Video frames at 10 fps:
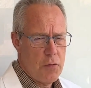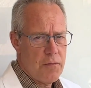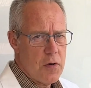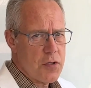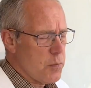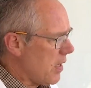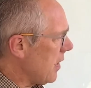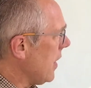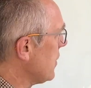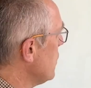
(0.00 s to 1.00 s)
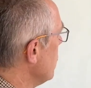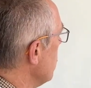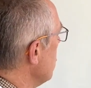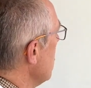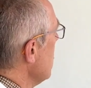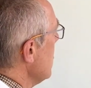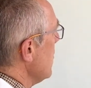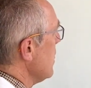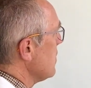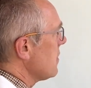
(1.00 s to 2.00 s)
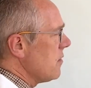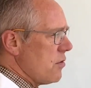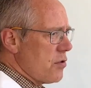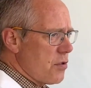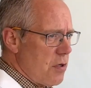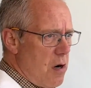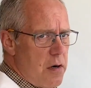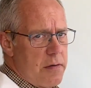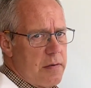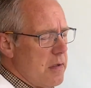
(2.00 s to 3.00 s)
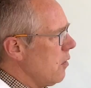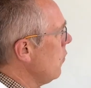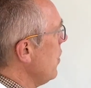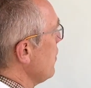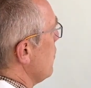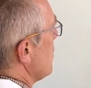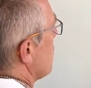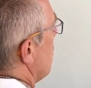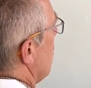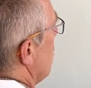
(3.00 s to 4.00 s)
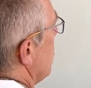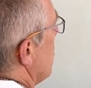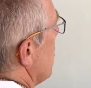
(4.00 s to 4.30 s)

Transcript: first, what I'd like to do is start with what's called the